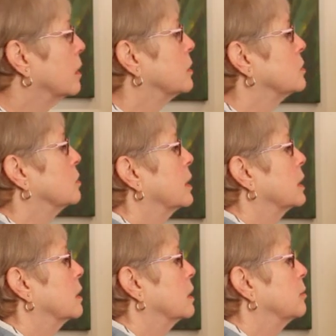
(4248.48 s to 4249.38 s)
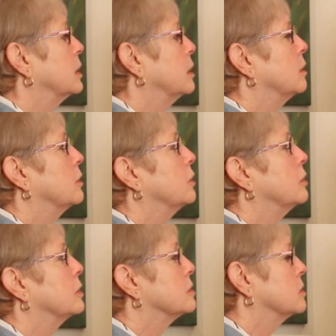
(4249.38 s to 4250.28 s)
So I can come in here and do
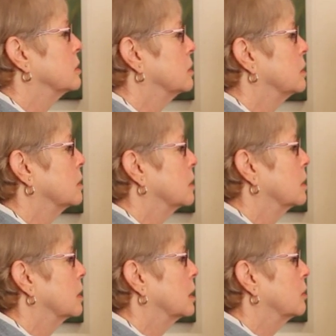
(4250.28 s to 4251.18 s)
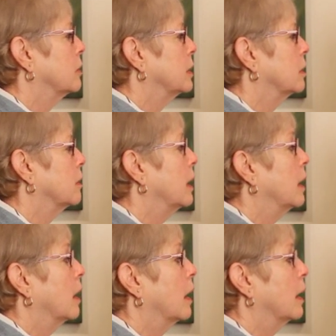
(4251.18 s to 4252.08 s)
this color in here.
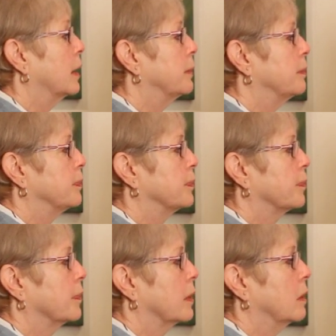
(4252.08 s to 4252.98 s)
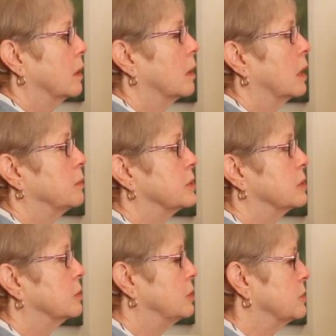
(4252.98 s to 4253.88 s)
I'm
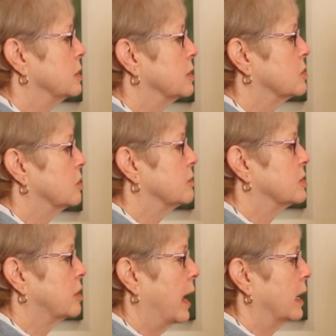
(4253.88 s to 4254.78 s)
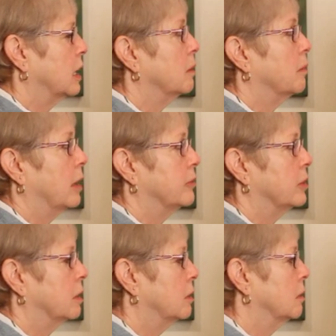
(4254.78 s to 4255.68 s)
still using this sort of stacking
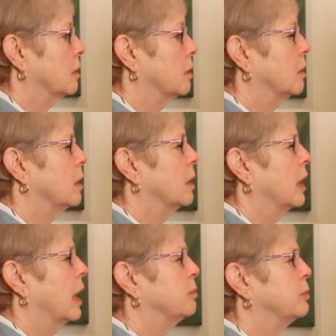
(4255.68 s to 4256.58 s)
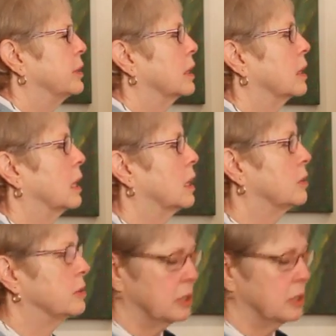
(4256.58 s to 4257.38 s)
method of putting colors